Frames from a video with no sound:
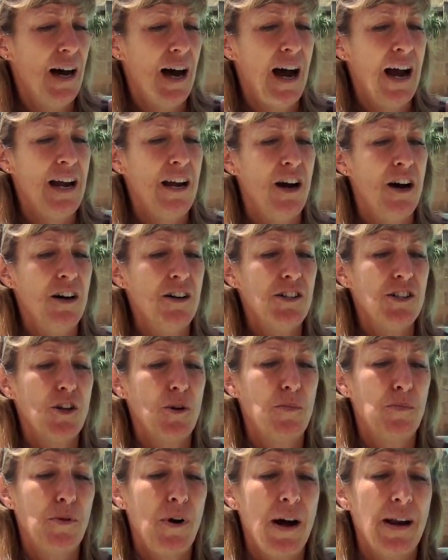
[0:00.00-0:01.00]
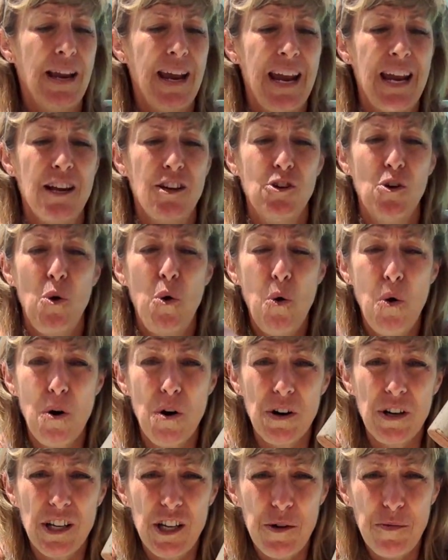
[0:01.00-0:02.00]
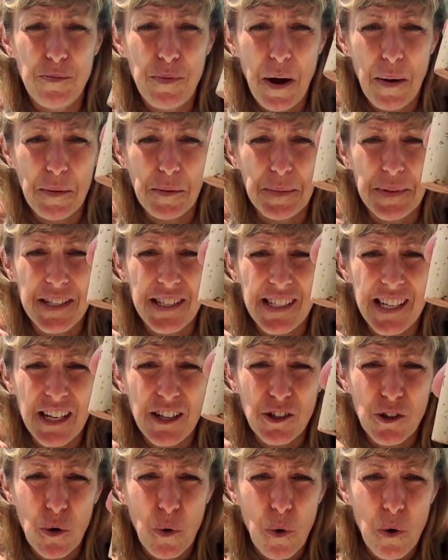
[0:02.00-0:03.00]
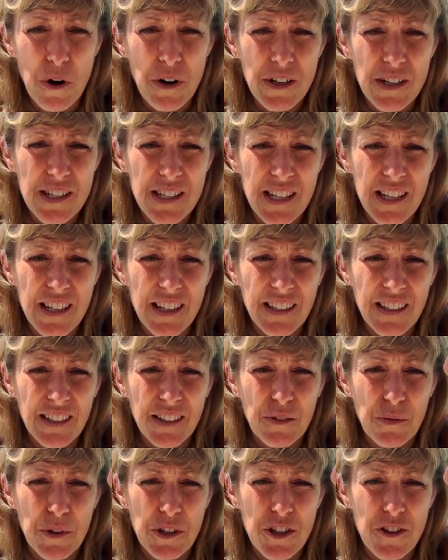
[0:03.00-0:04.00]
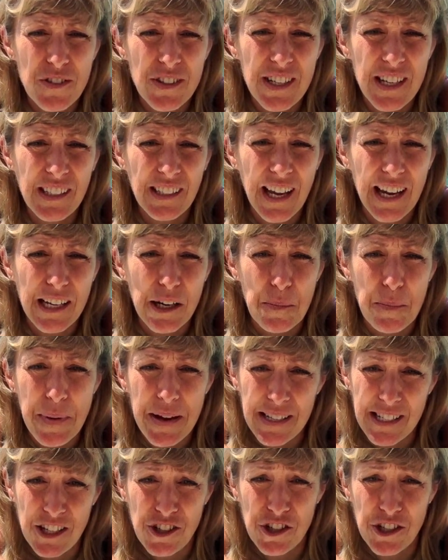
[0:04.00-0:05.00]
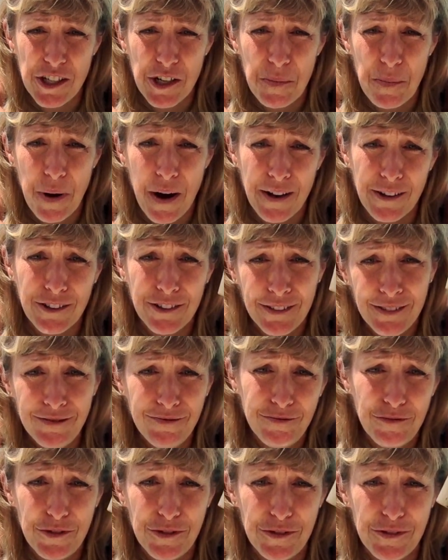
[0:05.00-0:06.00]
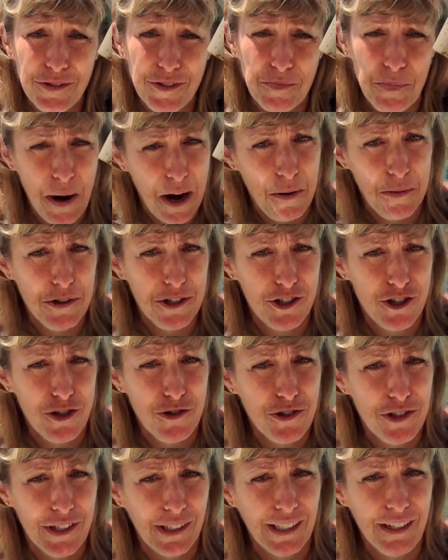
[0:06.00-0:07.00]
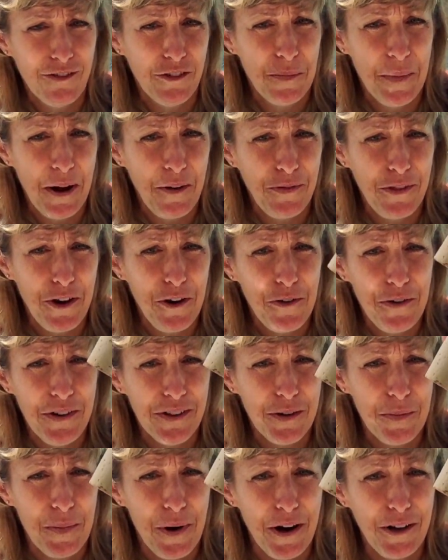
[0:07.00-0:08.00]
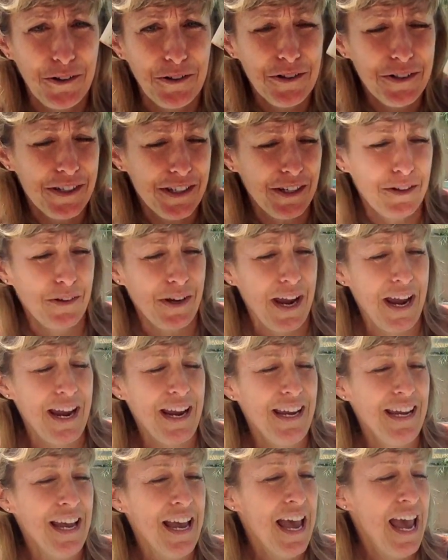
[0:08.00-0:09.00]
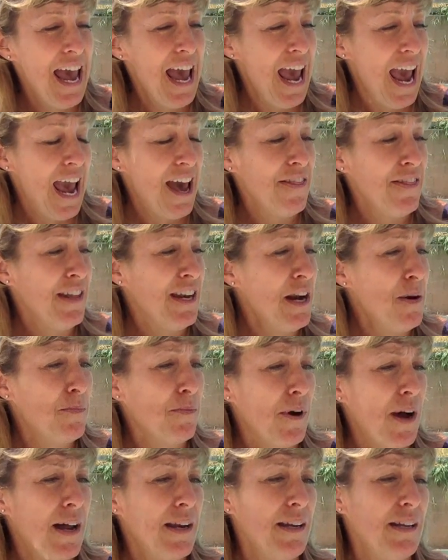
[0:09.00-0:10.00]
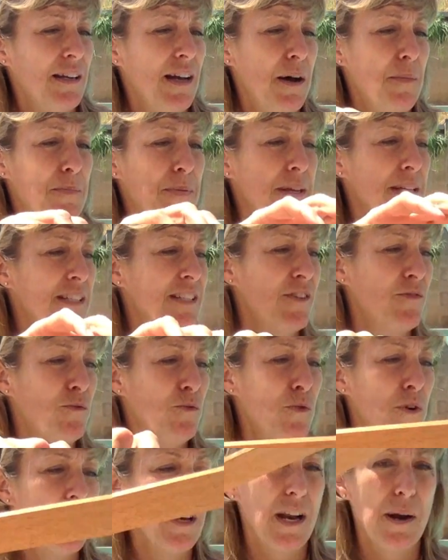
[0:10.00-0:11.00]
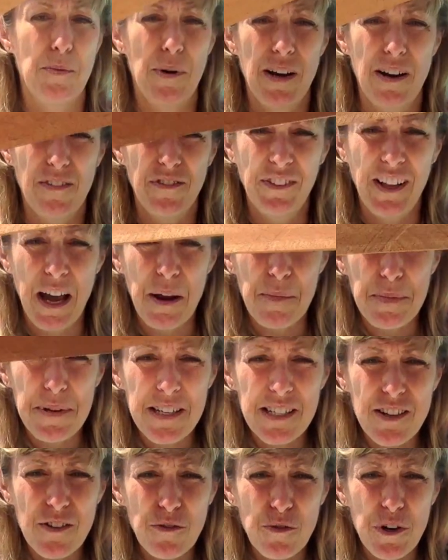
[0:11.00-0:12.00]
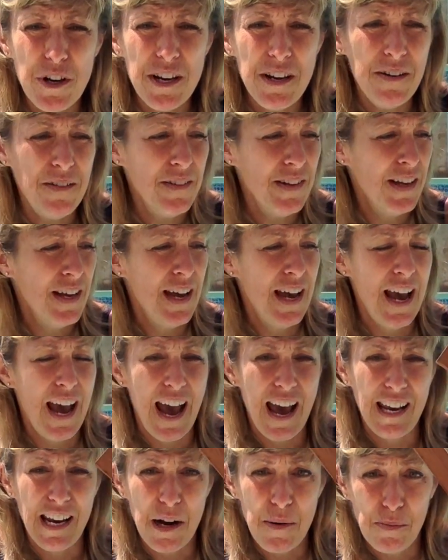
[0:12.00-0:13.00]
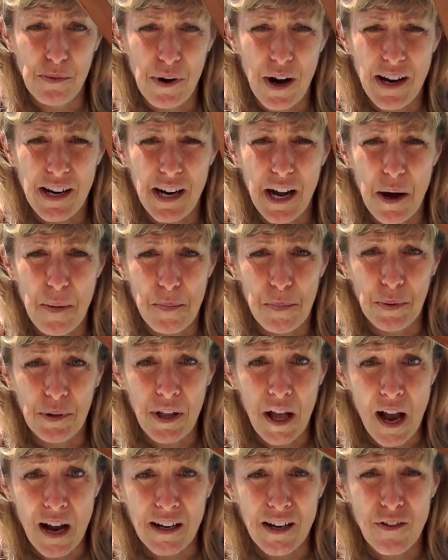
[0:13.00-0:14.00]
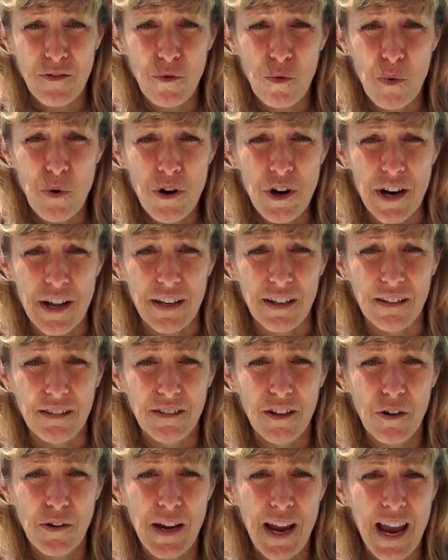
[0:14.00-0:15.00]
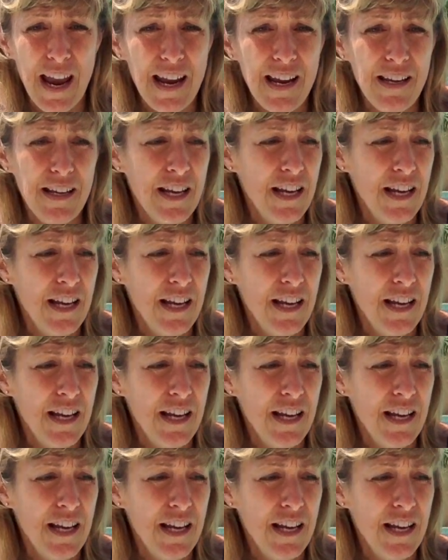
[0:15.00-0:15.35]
I also brought a cork. You've probably seen corks when you've seen like a message in a bottle. The pirates used to leave them out there in the bottles, okay? And then I brought a piece of wood. I brought a flat piece of wood and I brought a block of wood, okay?